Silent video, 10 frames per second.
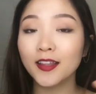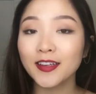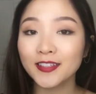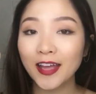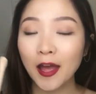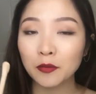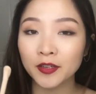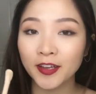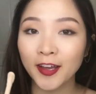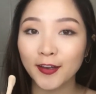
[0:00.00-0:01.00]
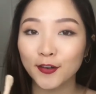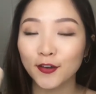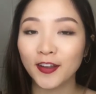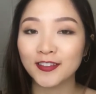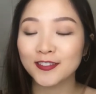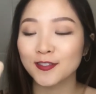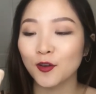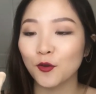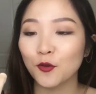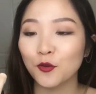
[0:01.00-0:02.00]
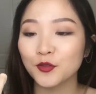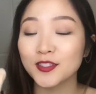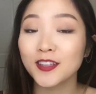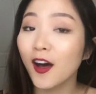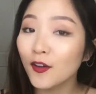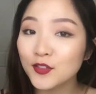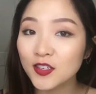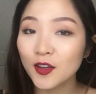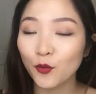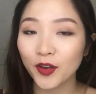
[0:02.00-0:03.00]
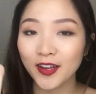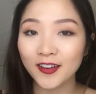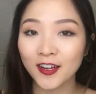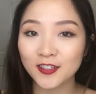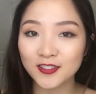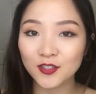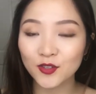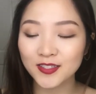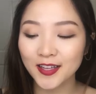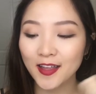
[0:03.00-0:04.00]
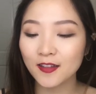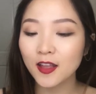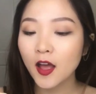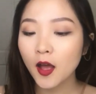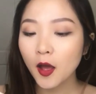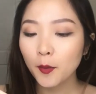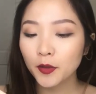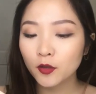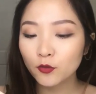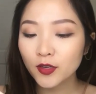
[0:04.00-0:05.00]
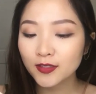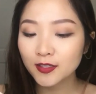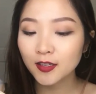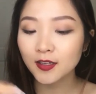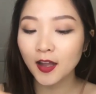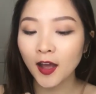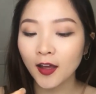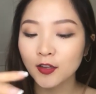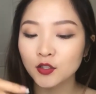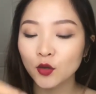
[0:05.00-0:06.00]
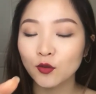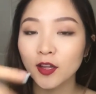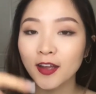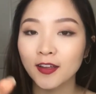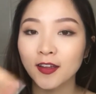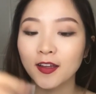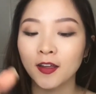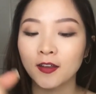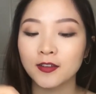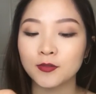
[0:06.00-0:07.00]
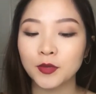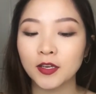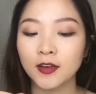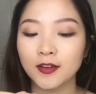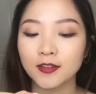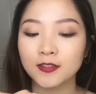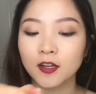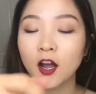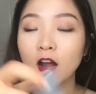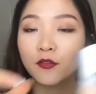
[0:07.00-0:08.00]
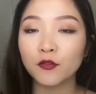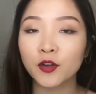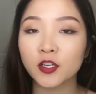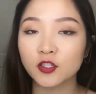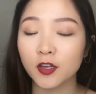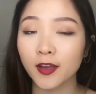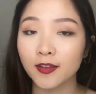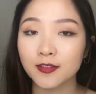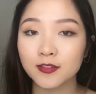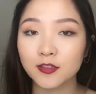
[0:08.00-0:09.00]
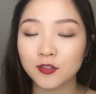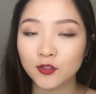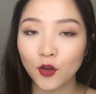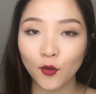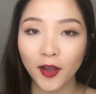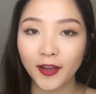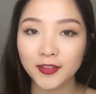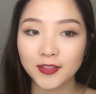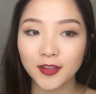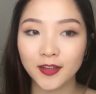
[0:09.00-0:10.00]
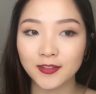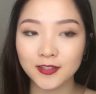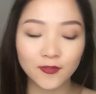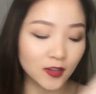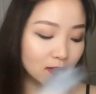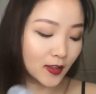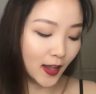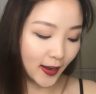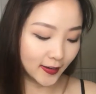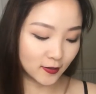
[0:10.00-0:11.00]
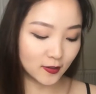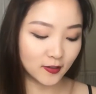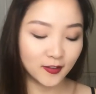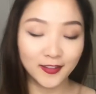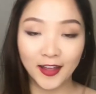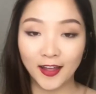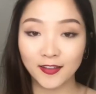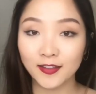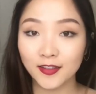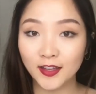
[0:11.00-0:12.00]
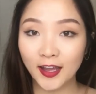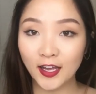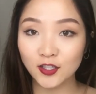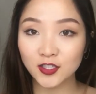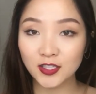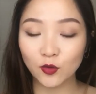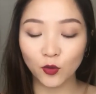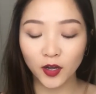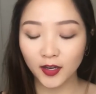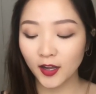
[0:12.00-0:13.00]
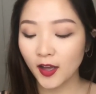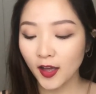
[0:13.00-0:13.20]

I like the applicator, it's so soft when it touches your skin. But the reason I don't like it is because the coverage is so light. It's even lighter than the HD one.